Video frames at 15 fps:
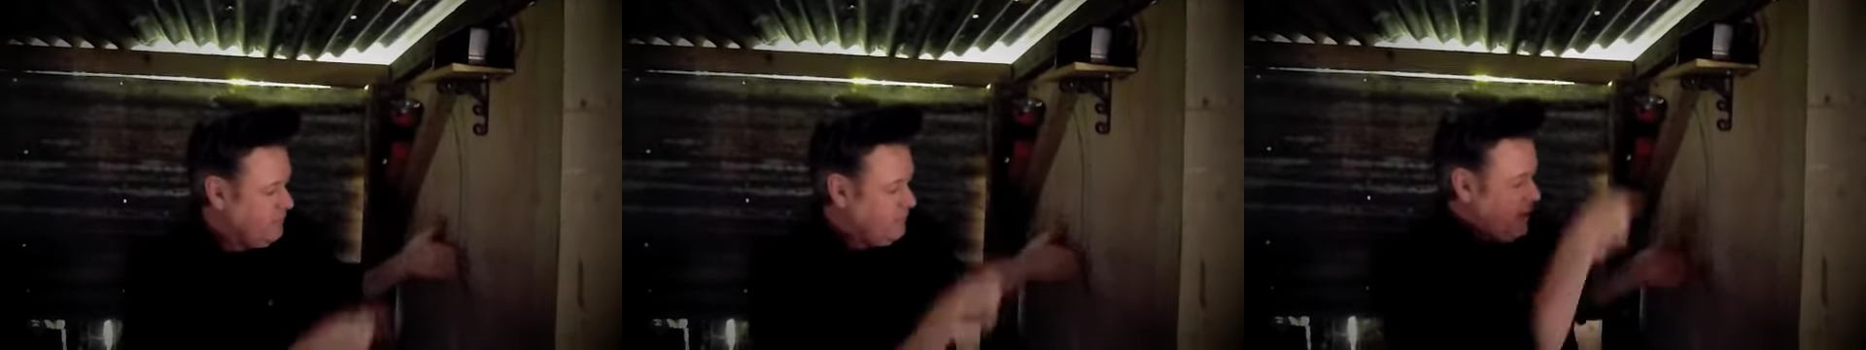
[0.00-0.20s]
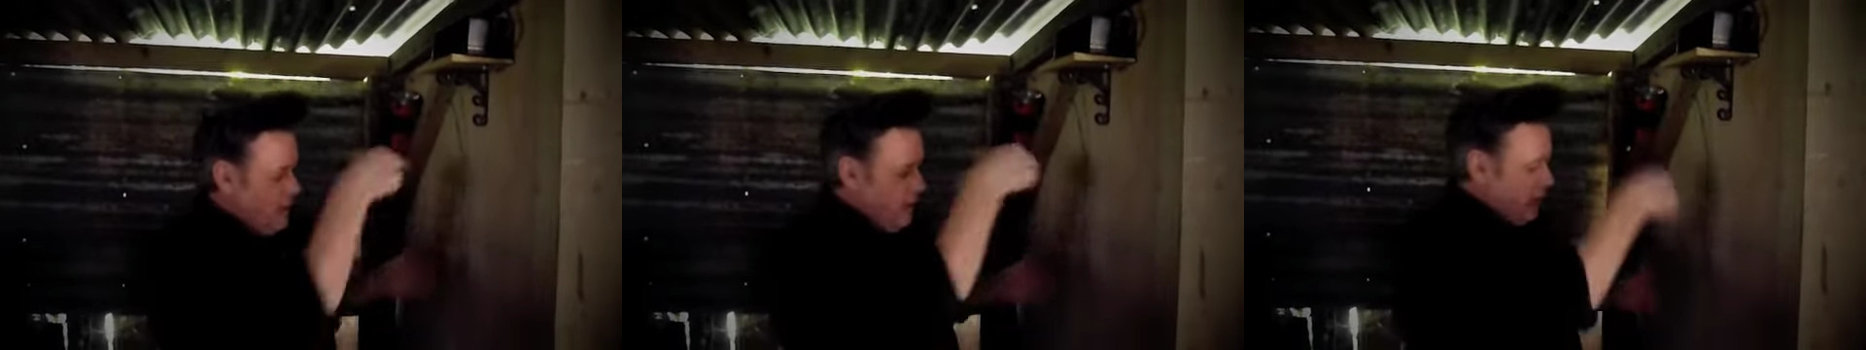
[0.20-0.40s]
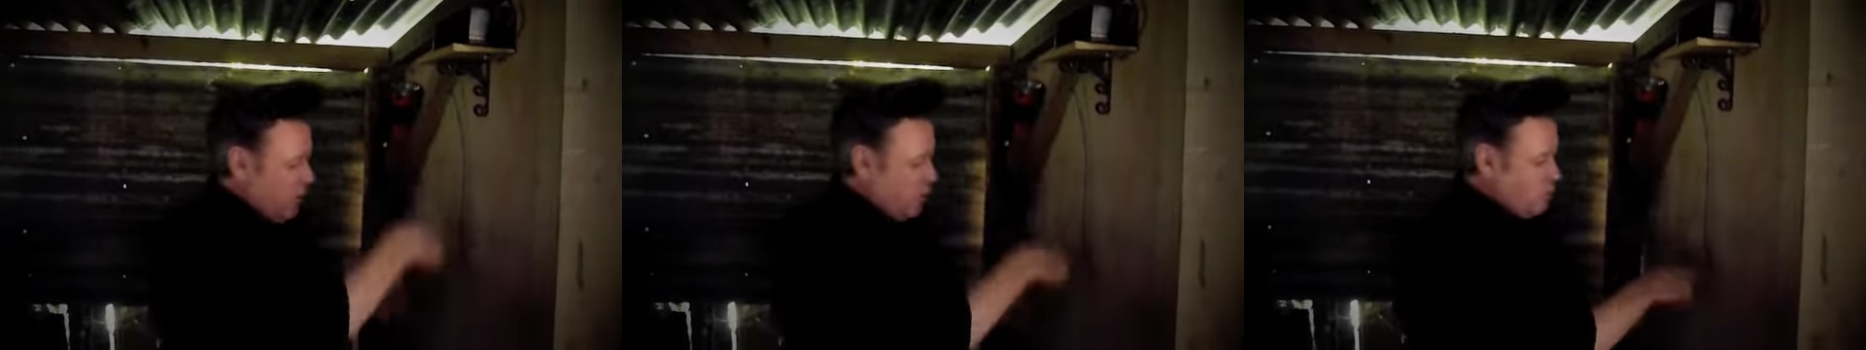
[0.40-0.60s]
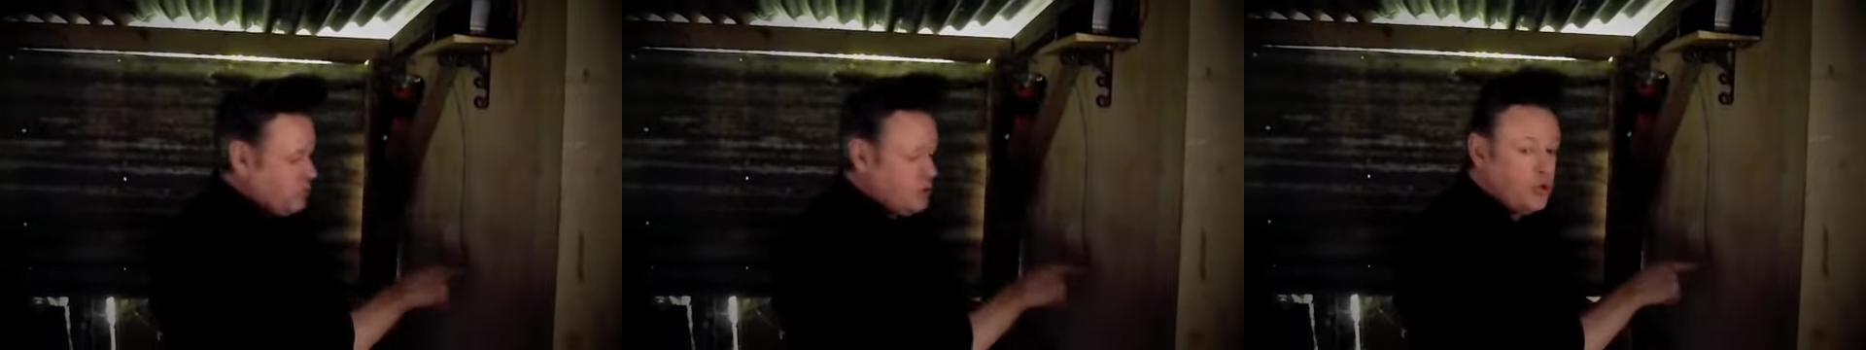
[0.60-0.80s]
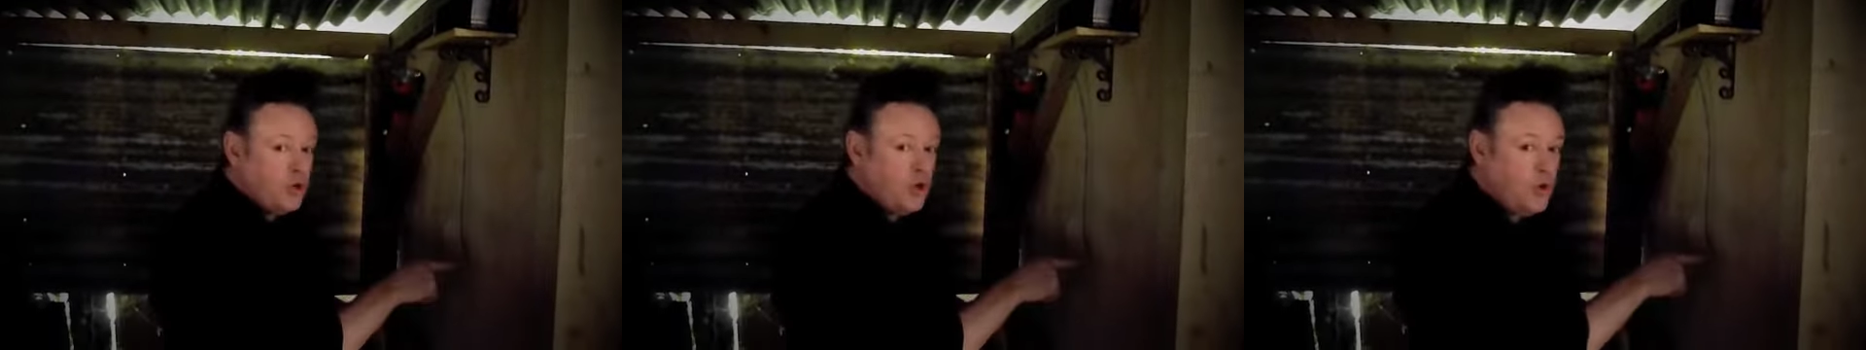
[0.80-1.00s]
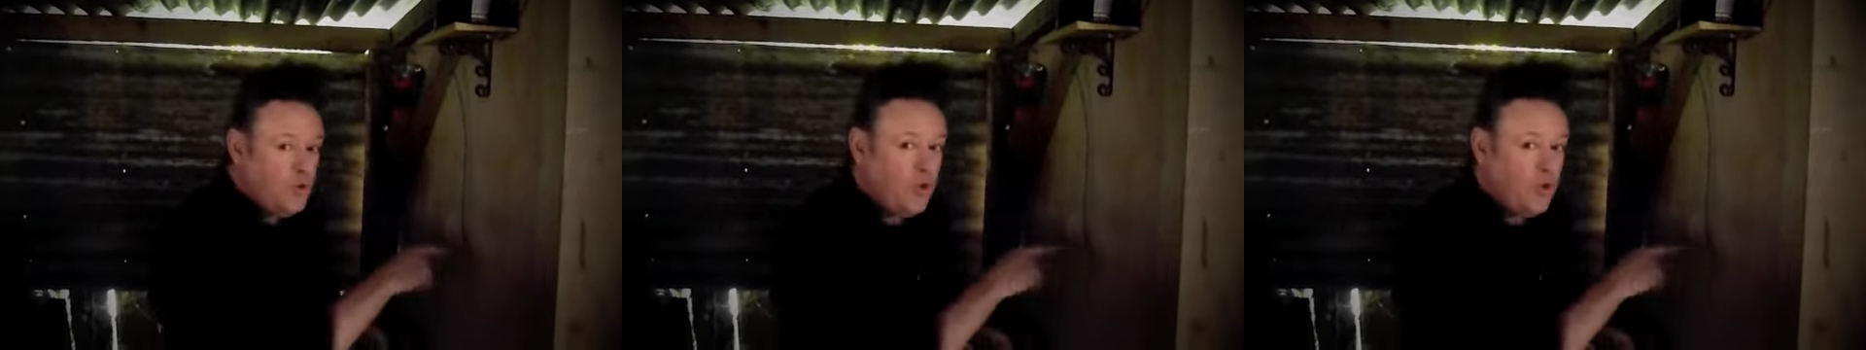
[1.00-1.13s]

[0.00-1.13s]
And it goes through